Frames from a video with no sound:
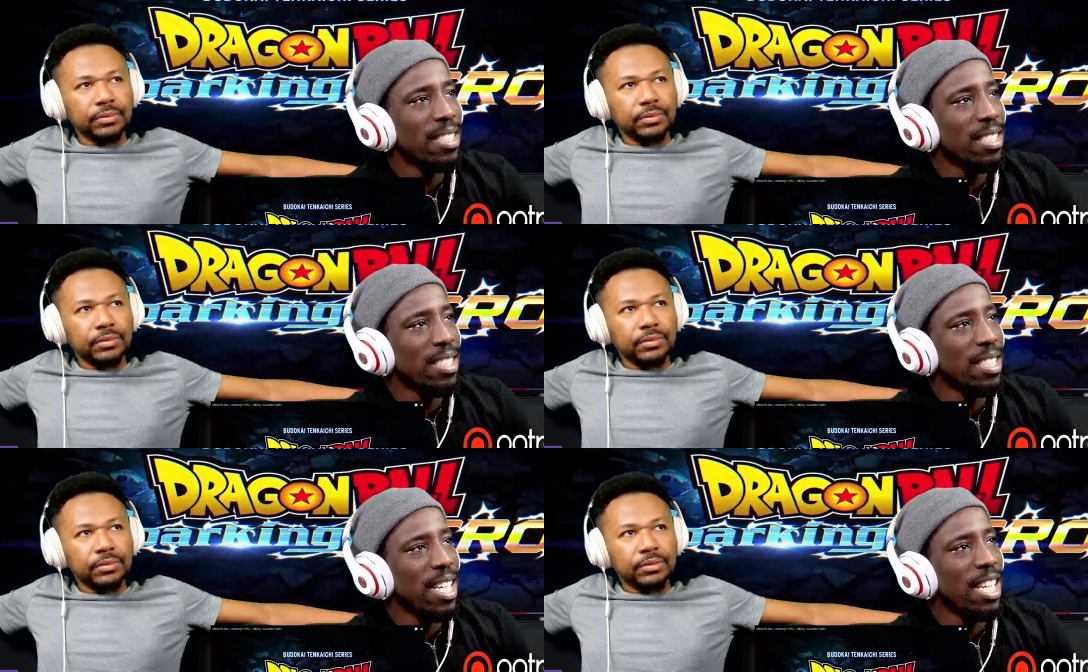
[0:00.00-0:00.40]

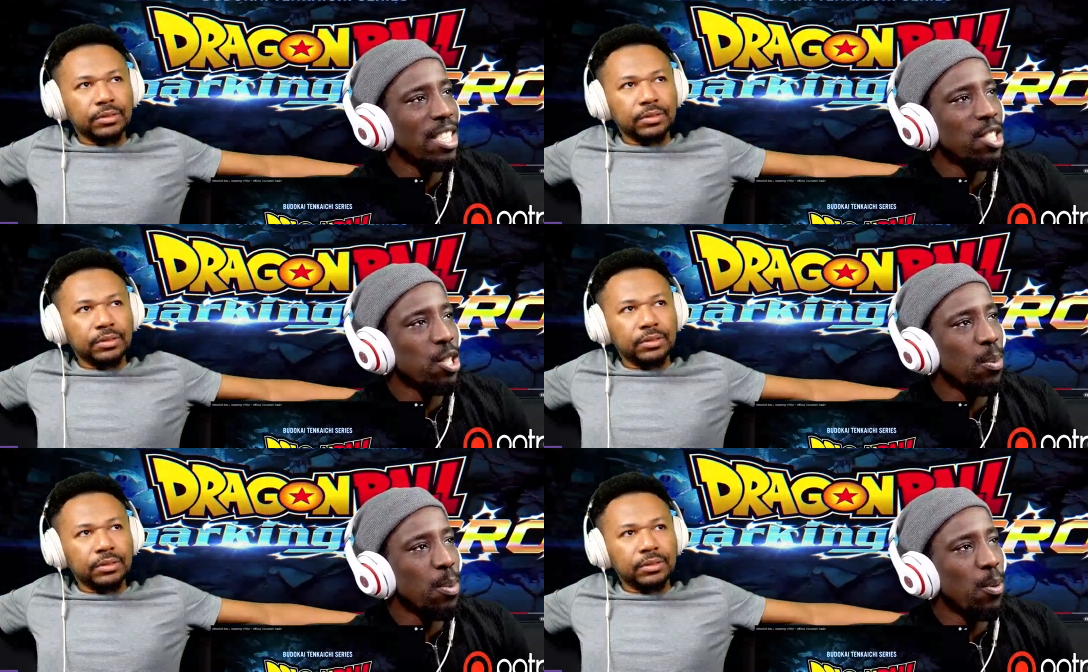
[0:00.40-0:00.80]
Speaker 1: They ain't
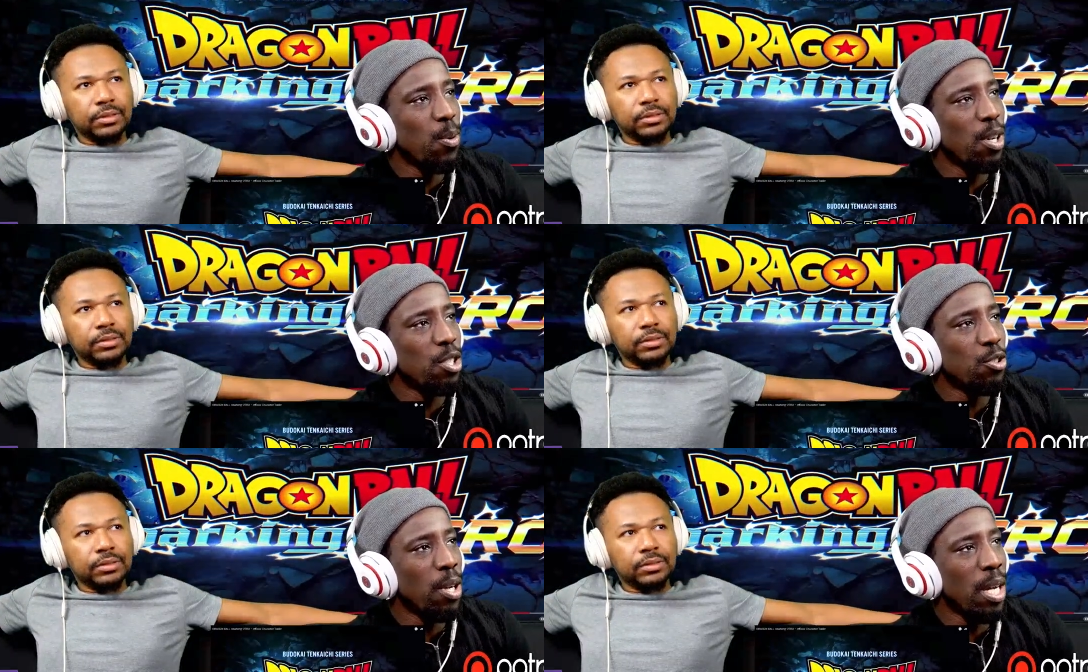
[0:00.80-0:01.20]
show me one
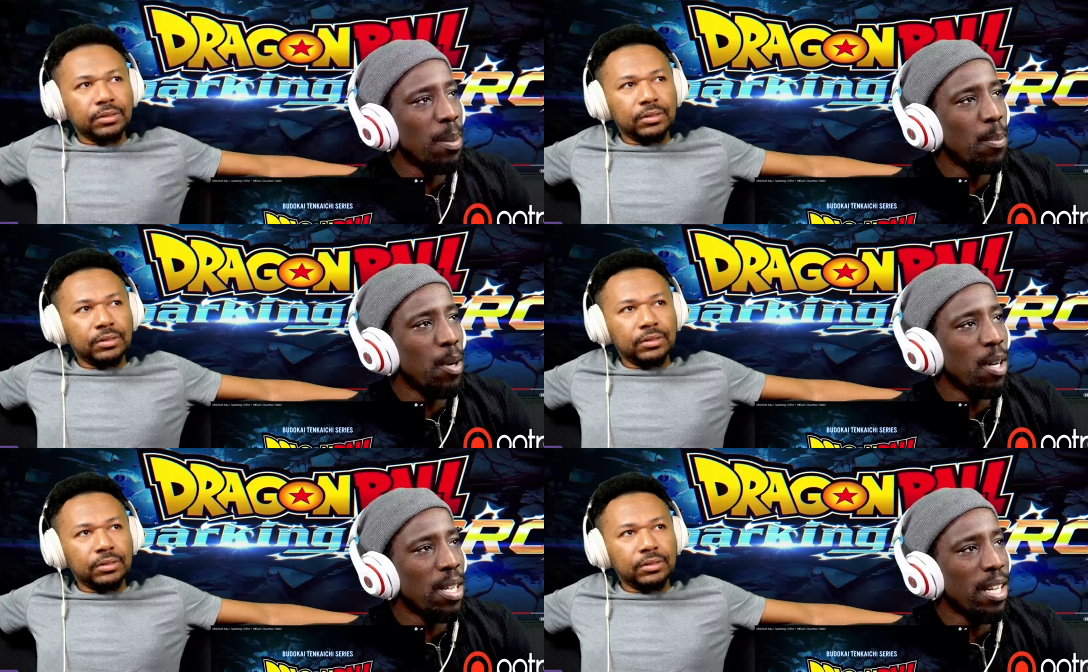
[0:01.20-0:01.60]
Dragon
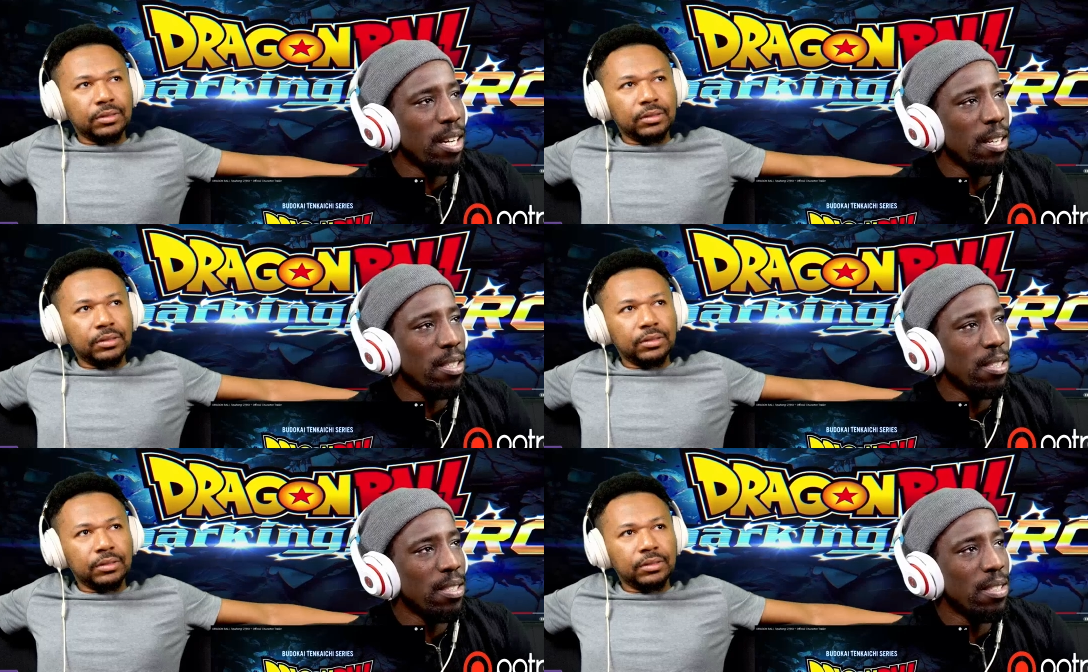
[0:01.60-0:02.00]
Ball
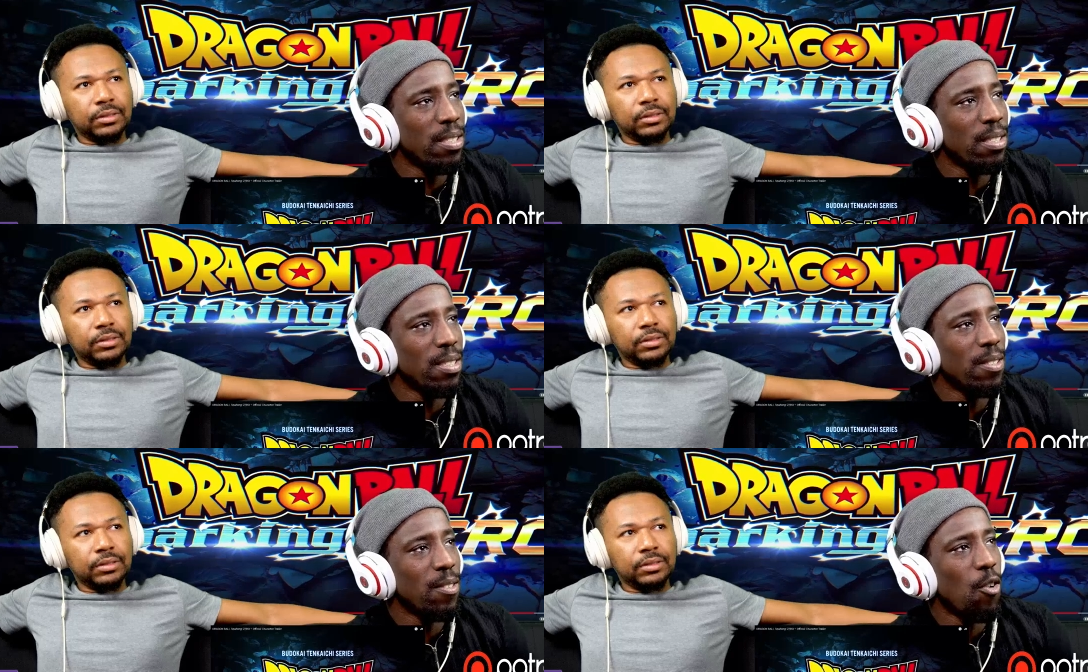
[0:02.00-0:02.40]
character
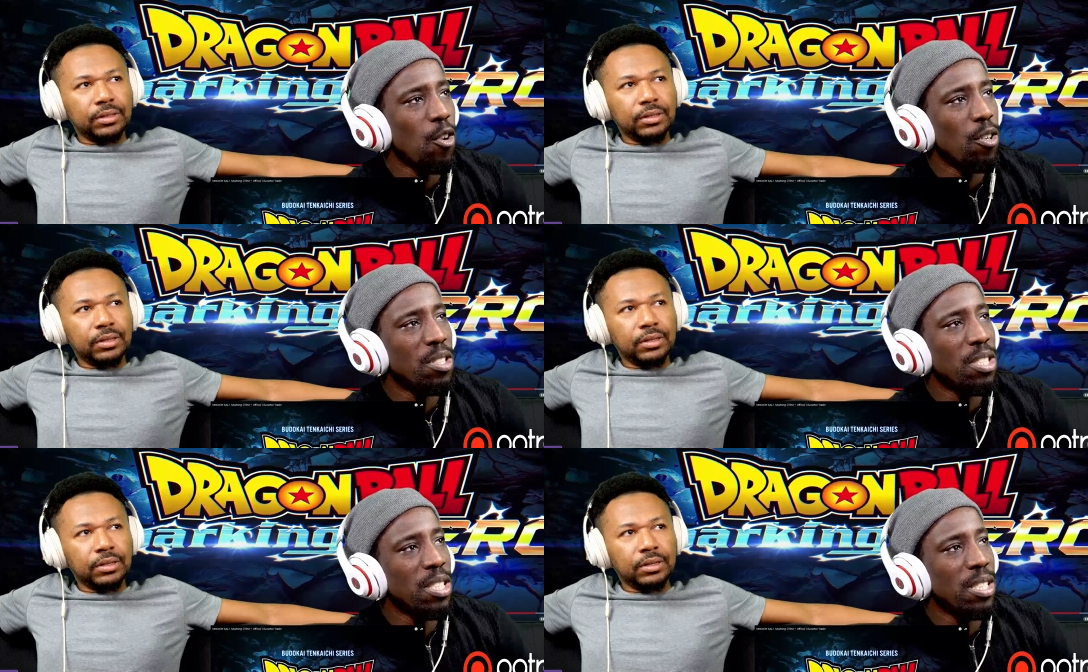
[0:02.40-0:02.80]
or
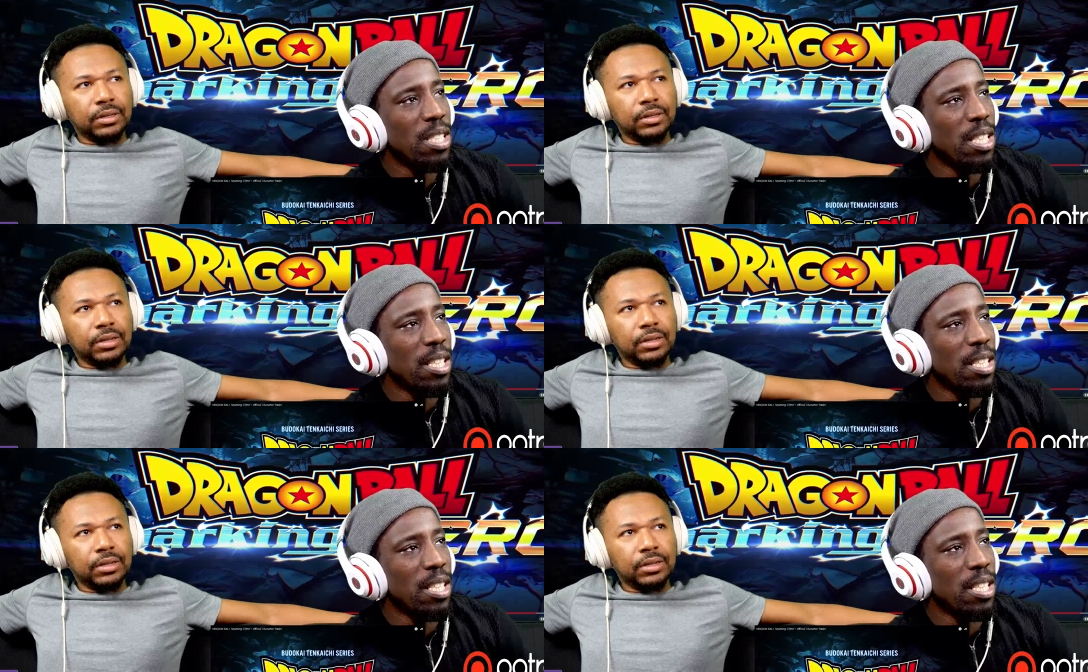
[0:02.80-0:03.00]
GT